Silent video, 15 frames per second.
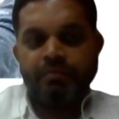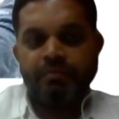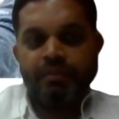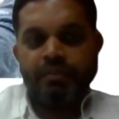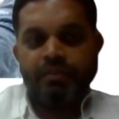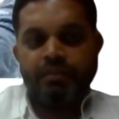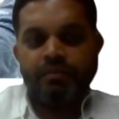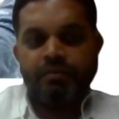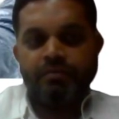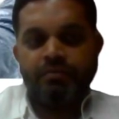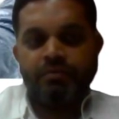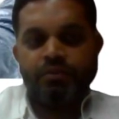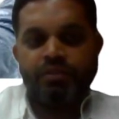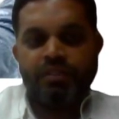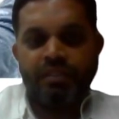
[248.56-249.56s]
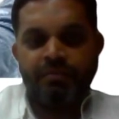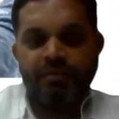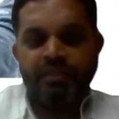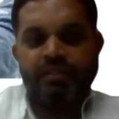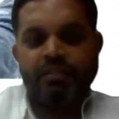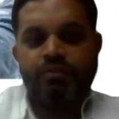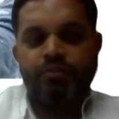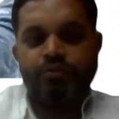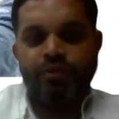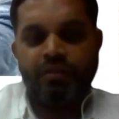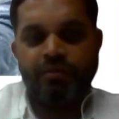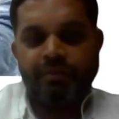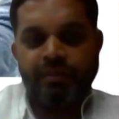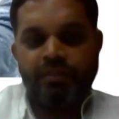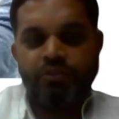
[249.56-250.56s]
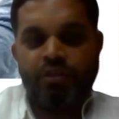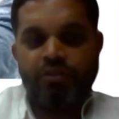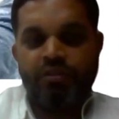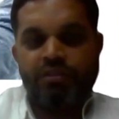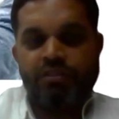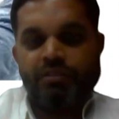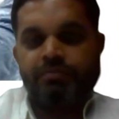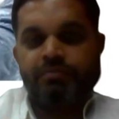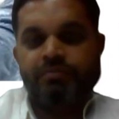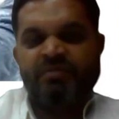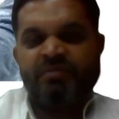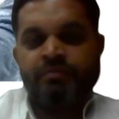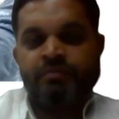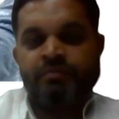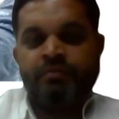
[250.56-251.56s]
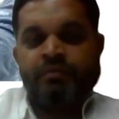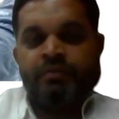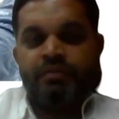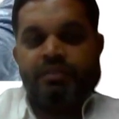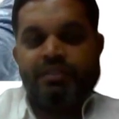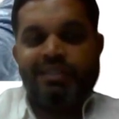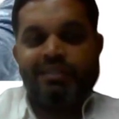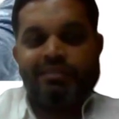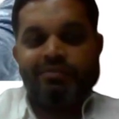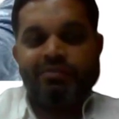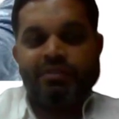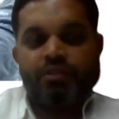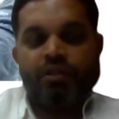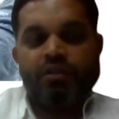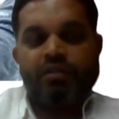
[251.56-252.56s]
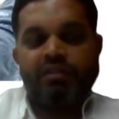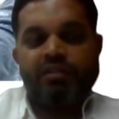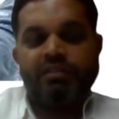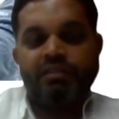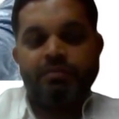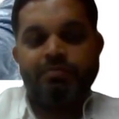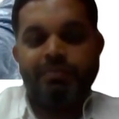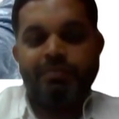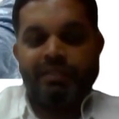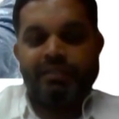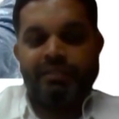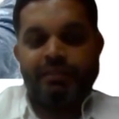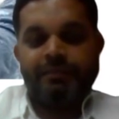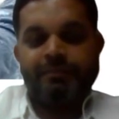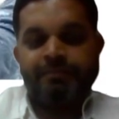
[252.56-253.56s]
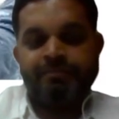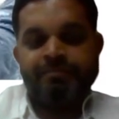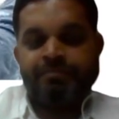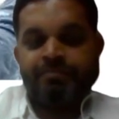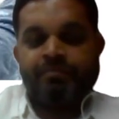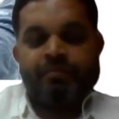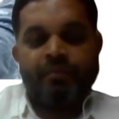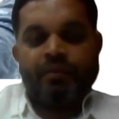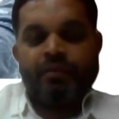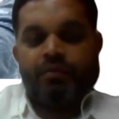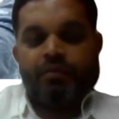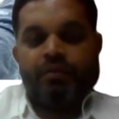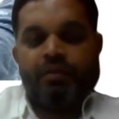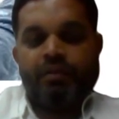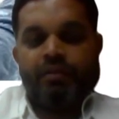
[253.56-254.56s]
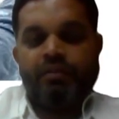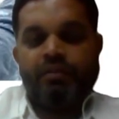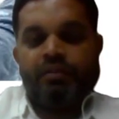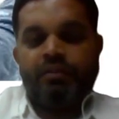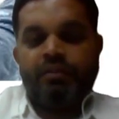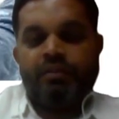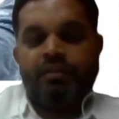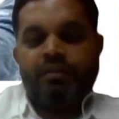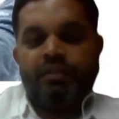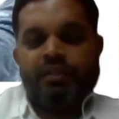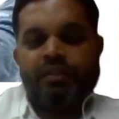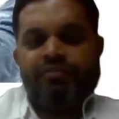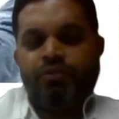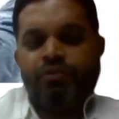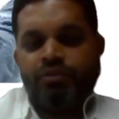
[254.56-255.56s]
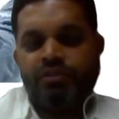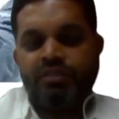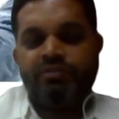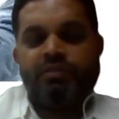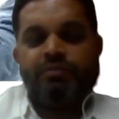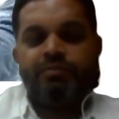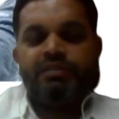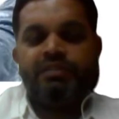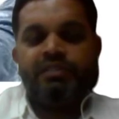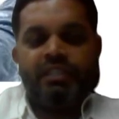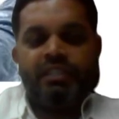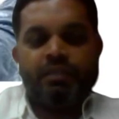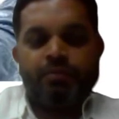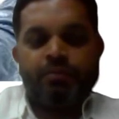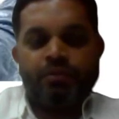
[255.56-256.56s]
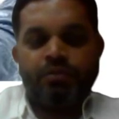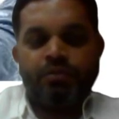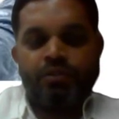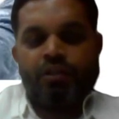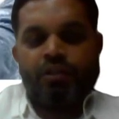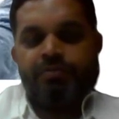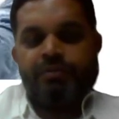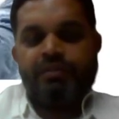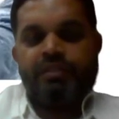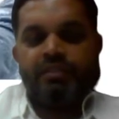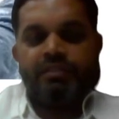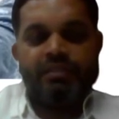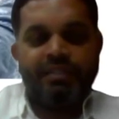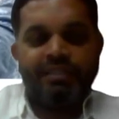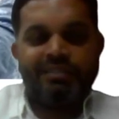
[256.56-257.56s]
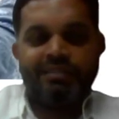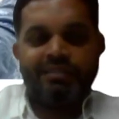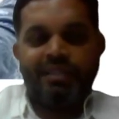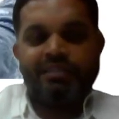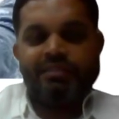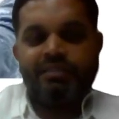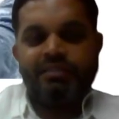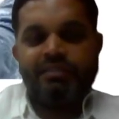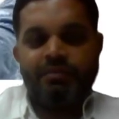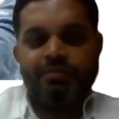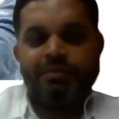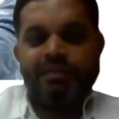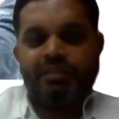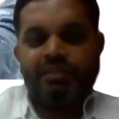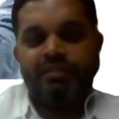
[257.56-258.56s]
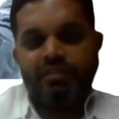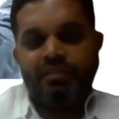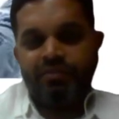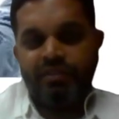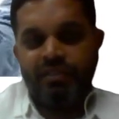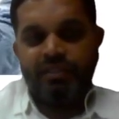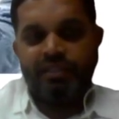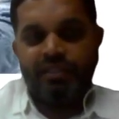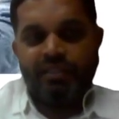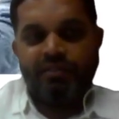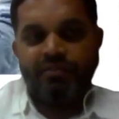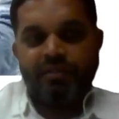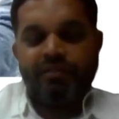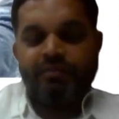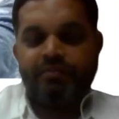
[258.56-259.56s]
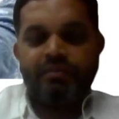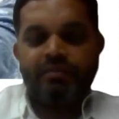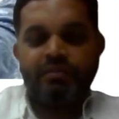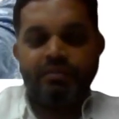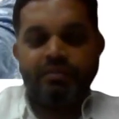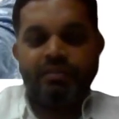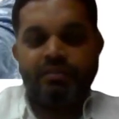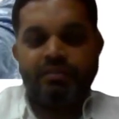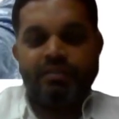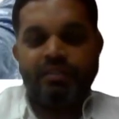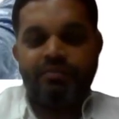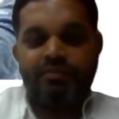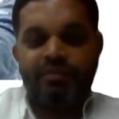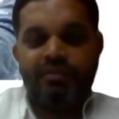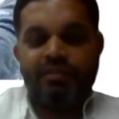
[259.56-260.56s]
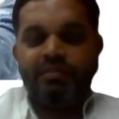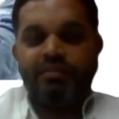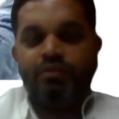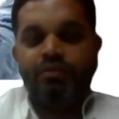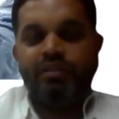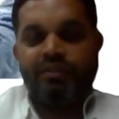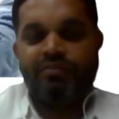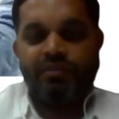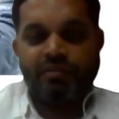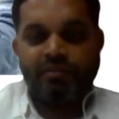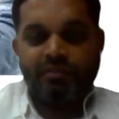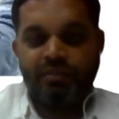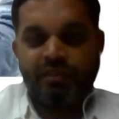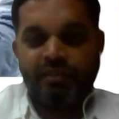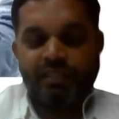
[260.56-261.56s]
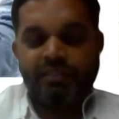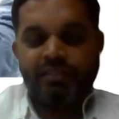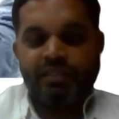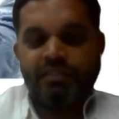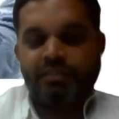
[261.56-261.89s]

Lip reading: to come under one man's authorship. That we call it as patent. Okay. In future, we'll be seeing about copyrights, licensing, patent in a very clear way. That we'll look at the next